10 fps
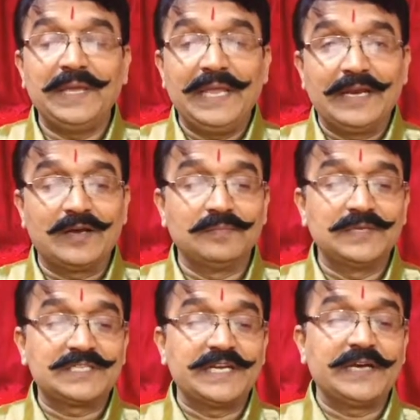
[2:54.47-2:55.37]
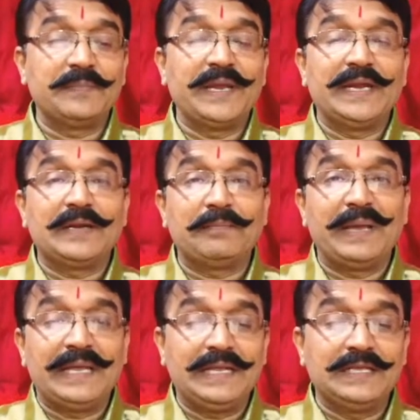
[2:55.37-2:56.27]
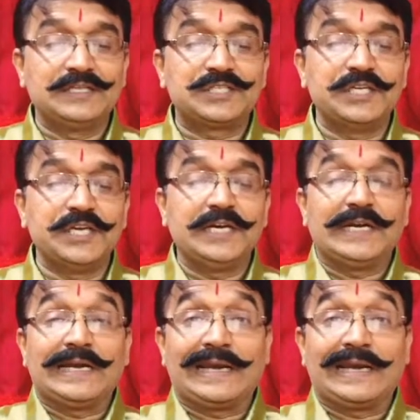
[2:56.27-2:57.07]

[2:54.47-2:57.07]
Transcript: income statement, balance sheet,